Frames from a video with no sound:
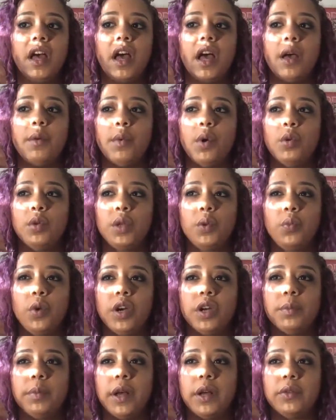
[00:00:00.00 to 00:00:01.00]
only
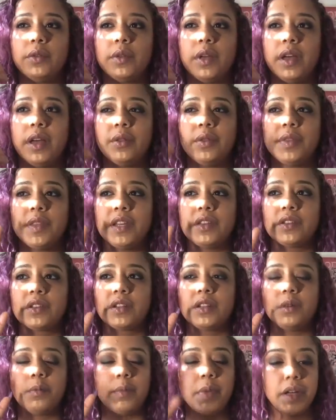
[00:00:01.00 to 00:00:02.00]
worried about how things are
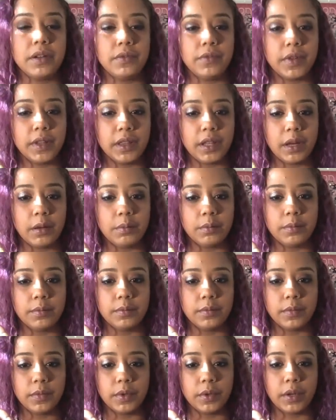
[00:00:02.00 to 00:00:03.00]
going to benefit them,
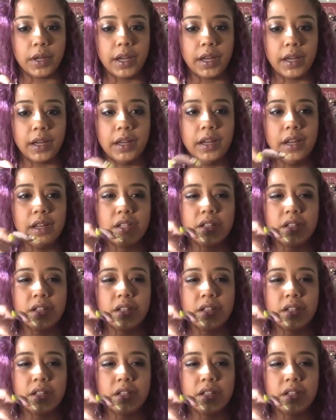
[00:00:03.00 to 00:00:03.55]
okay?